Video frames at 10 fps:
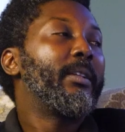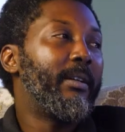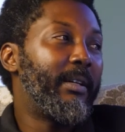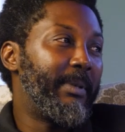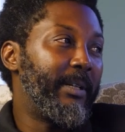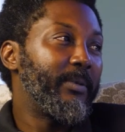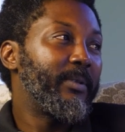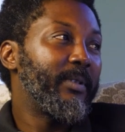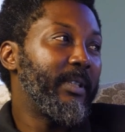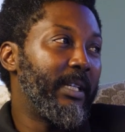
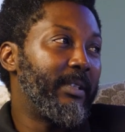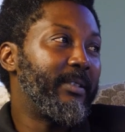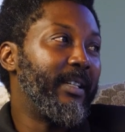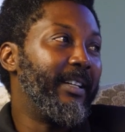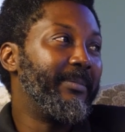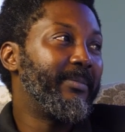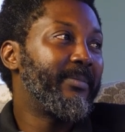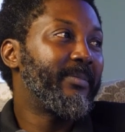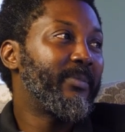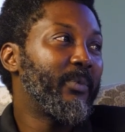Thereabouts at the time.
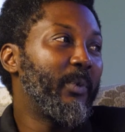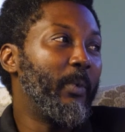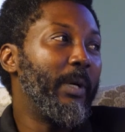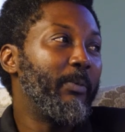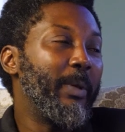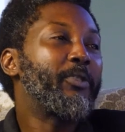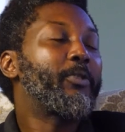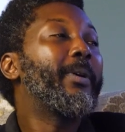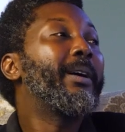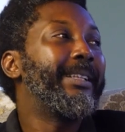We're
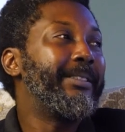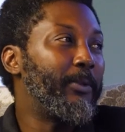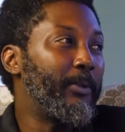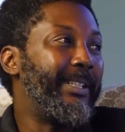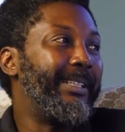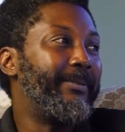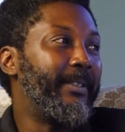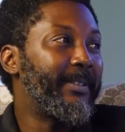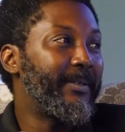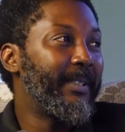struggling to deliver.